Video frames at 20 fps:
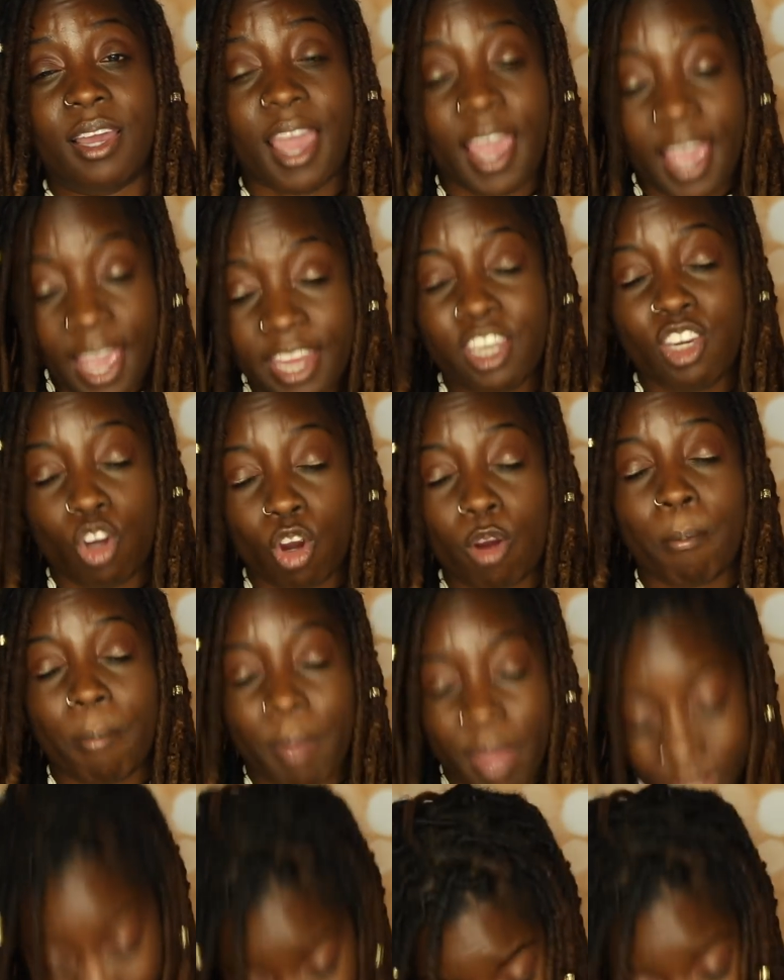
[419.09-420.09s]
and your
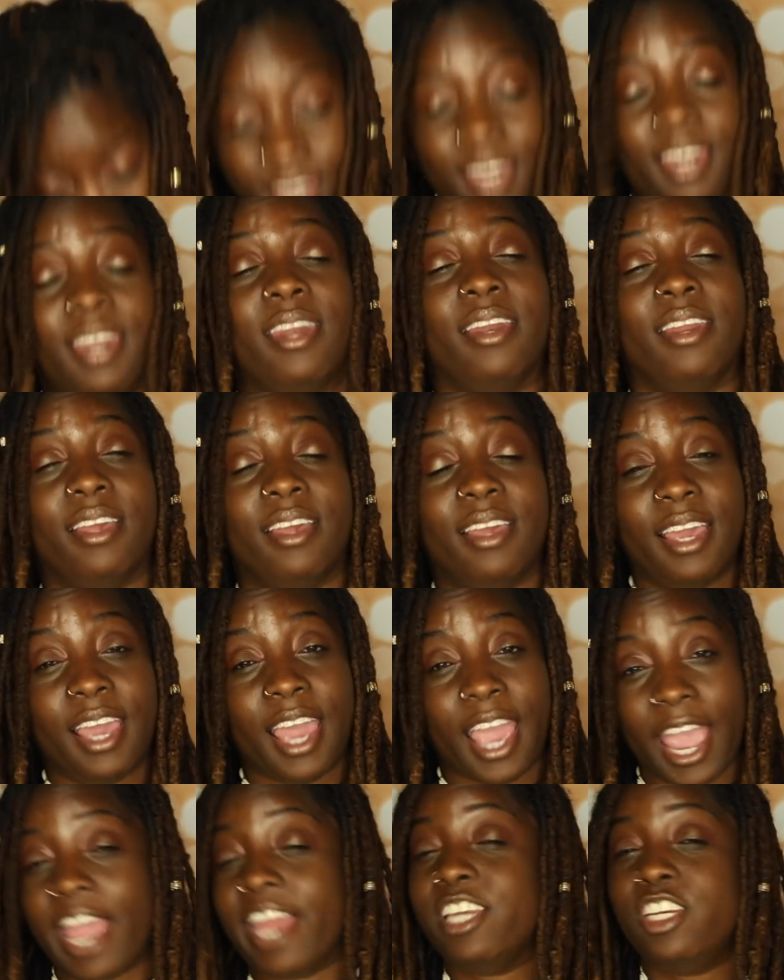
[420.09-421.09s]
melanin
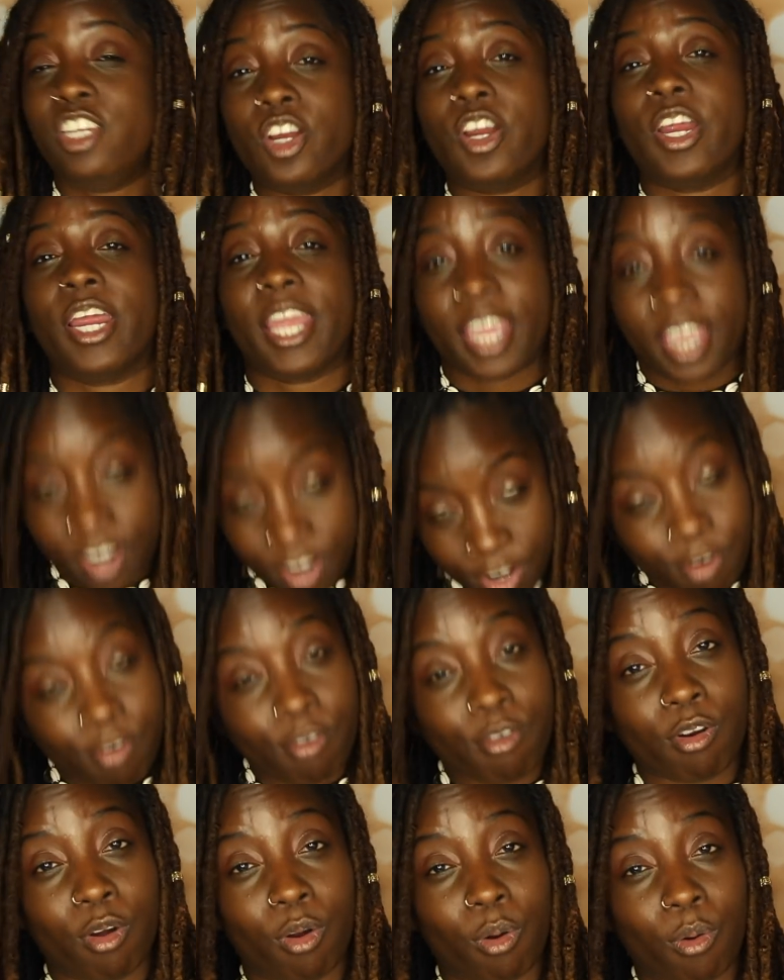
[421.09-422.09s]
and your hair
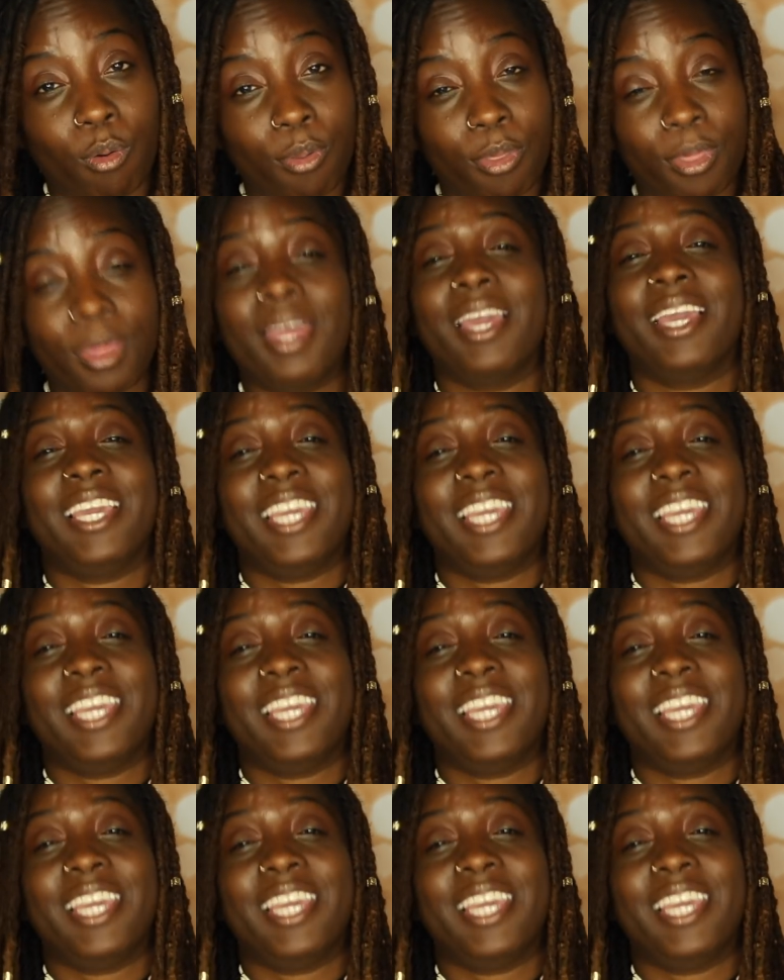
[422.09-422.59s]
growth.